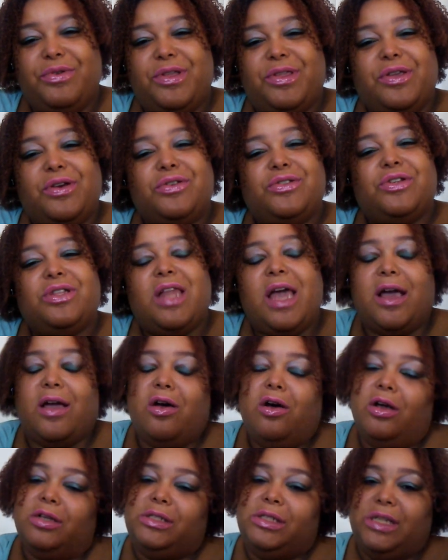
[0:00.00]
and those are like
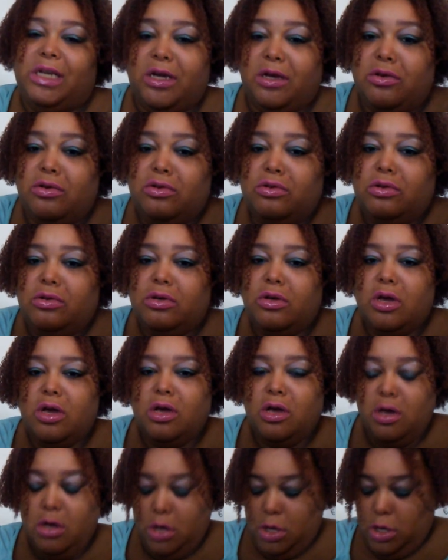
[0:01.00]
all single
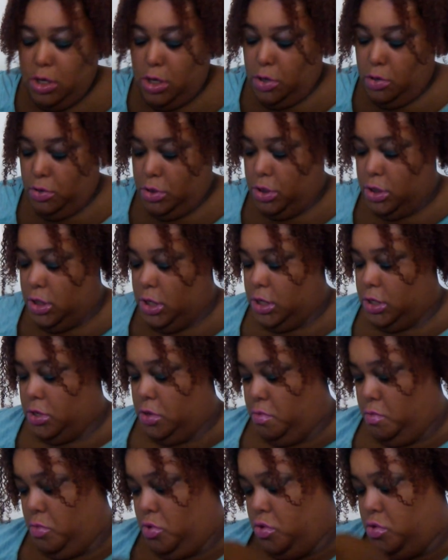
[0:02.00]
use. These
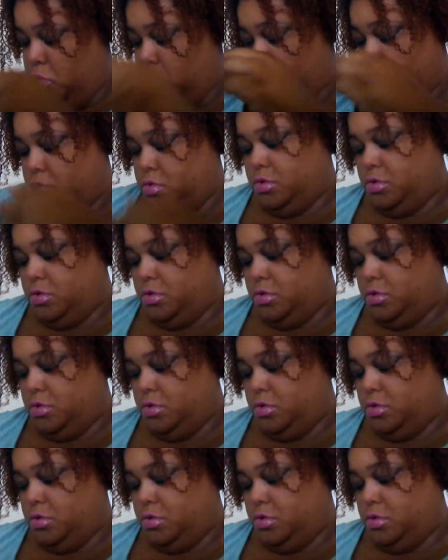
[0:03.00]
are more